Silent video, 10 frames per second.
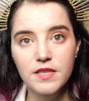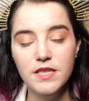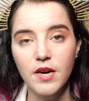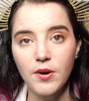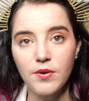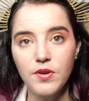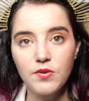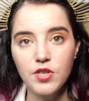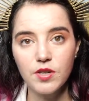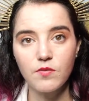So you
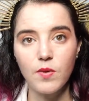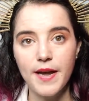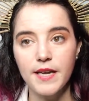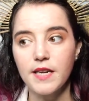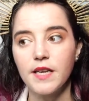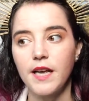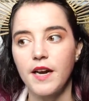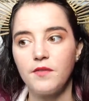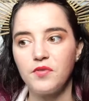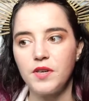should write in and get
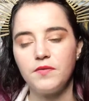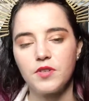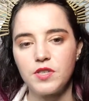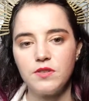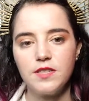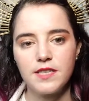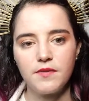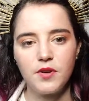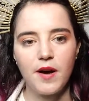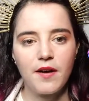it free for students
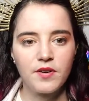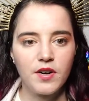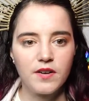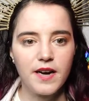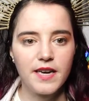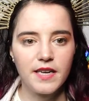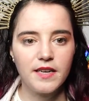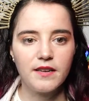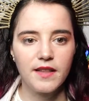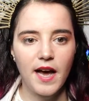if you haven't
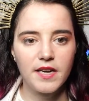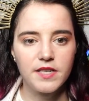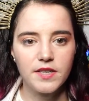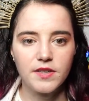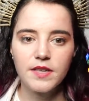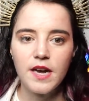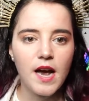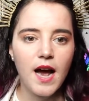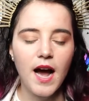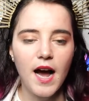already, Latitude.
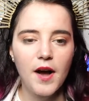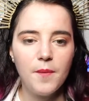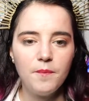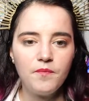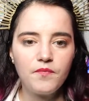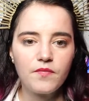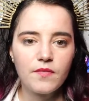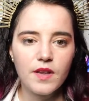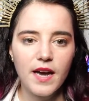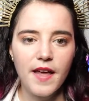And
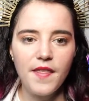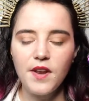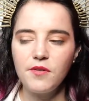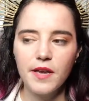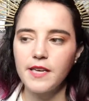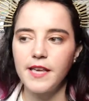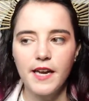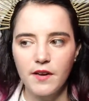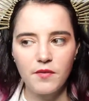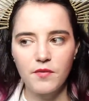then you get
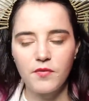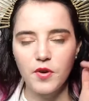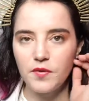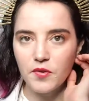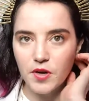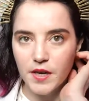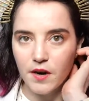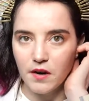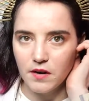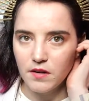it free for a
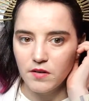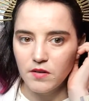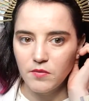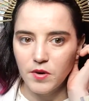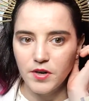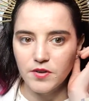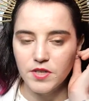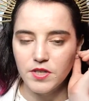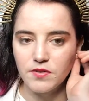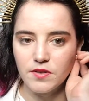year when you're a
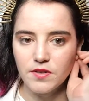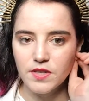student.